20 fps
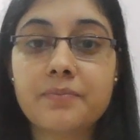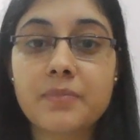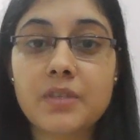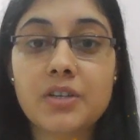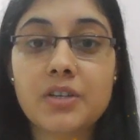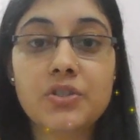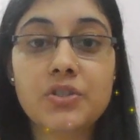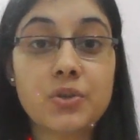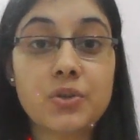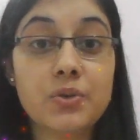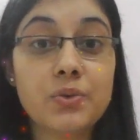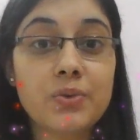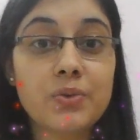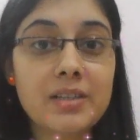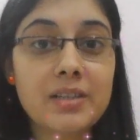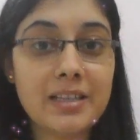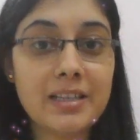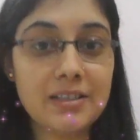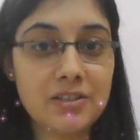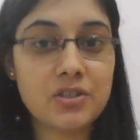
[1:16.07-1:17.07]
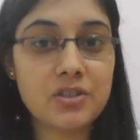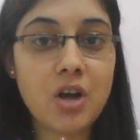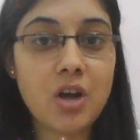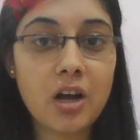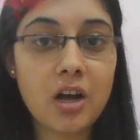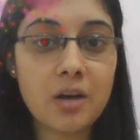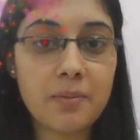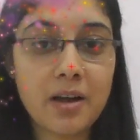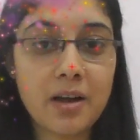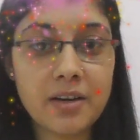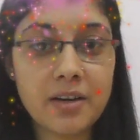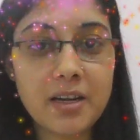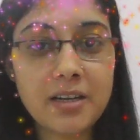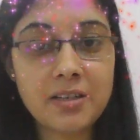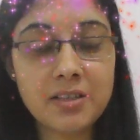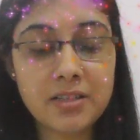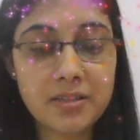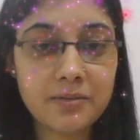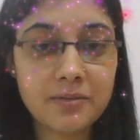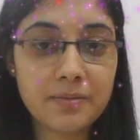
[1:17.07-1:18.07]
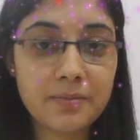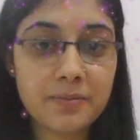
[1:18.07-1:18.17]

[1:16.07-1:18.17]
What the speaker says: So let's talk about it.